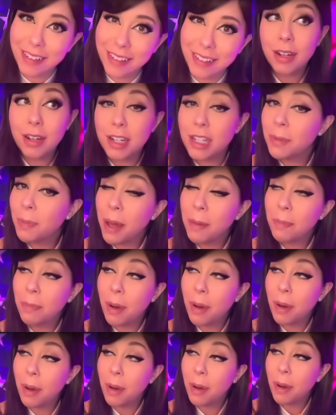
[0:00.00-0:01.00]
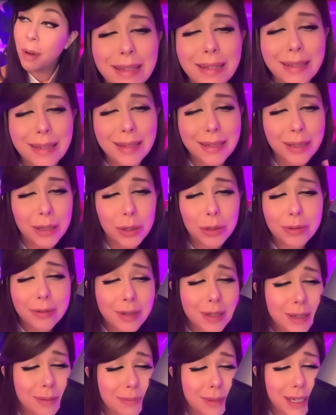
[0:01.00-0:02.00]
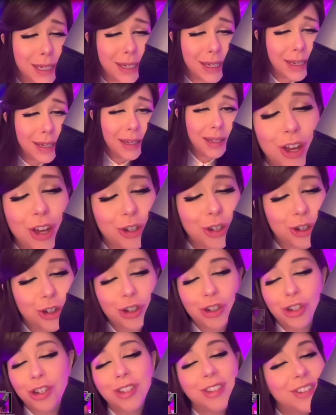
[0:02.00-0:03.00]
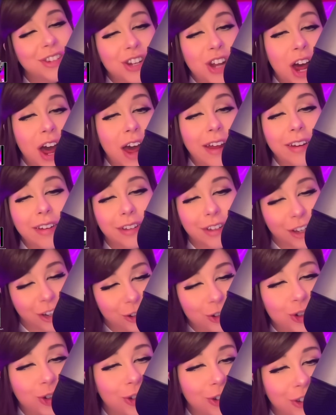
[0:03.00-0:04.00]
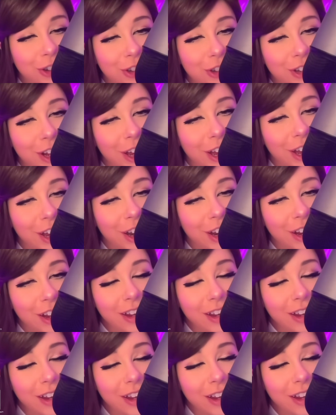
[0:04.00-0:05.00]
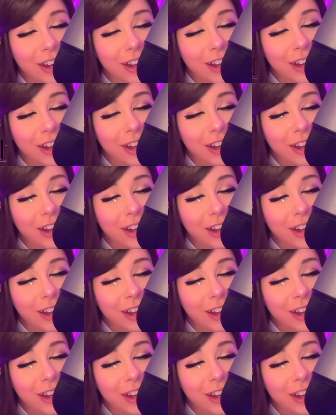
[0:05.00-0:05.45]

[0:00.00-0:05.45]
past Despite this part? Excuse me? She's not interested. Okay,